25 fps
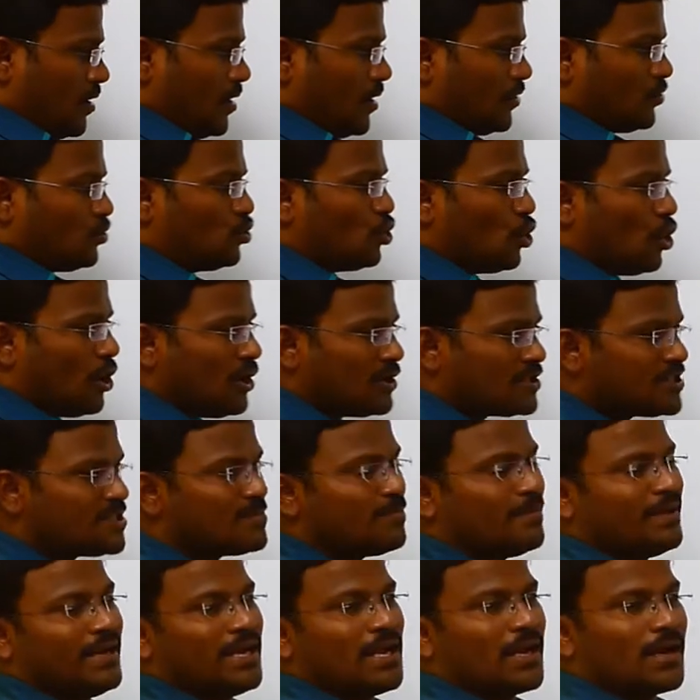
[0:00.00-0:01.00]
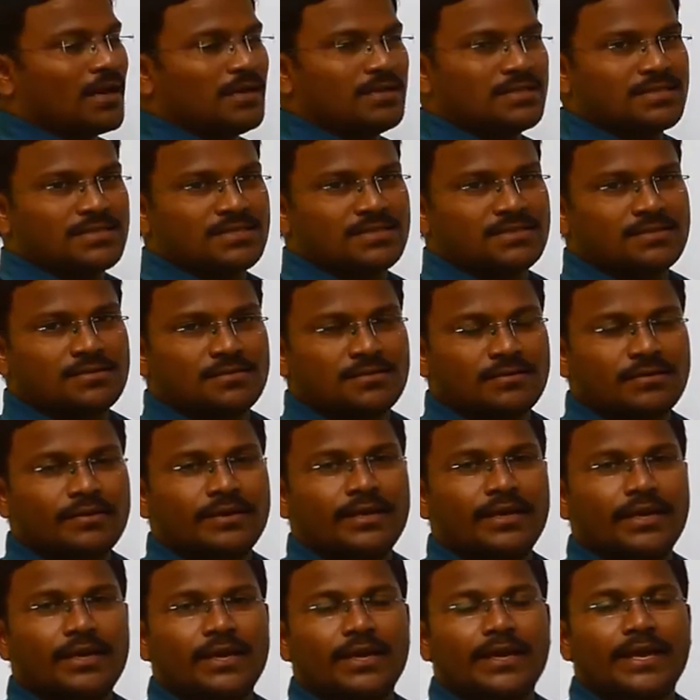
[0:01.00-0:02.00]
those minerals
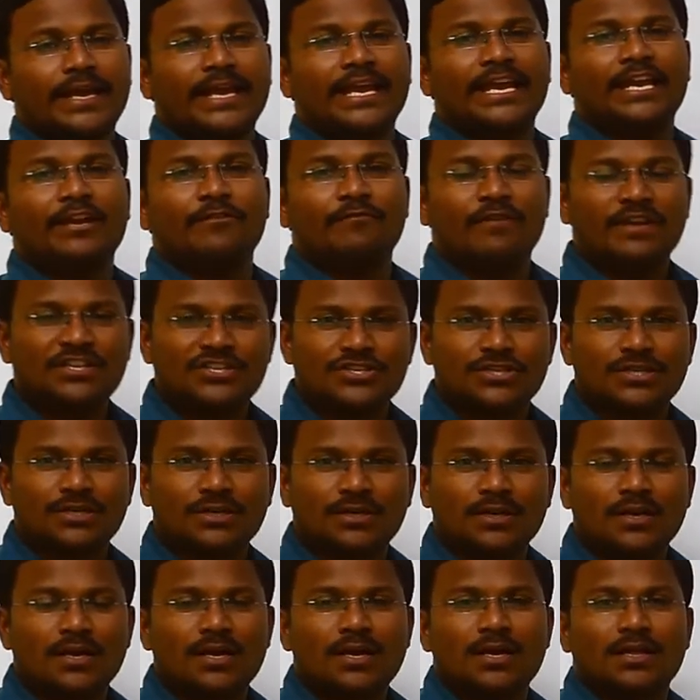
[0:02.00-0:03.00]
in which